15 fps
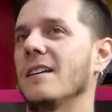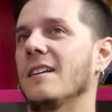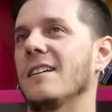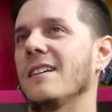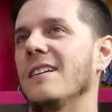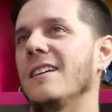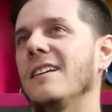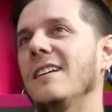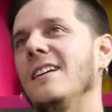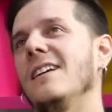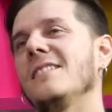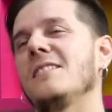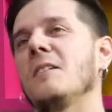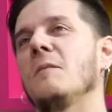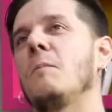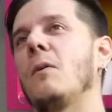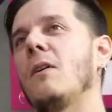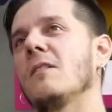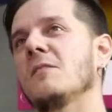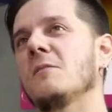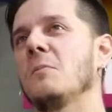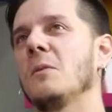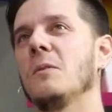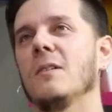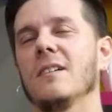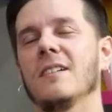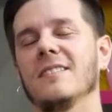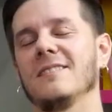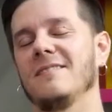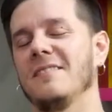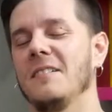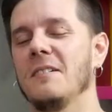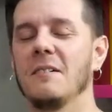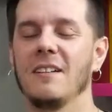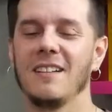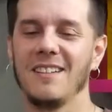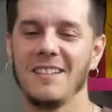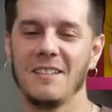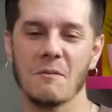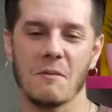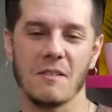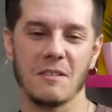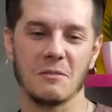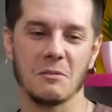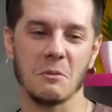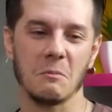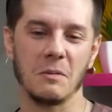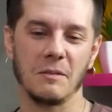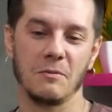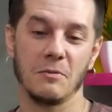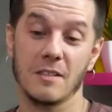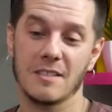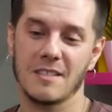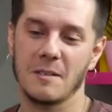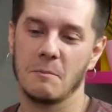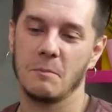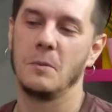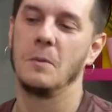is it possible, or no, I don't think so, but for example,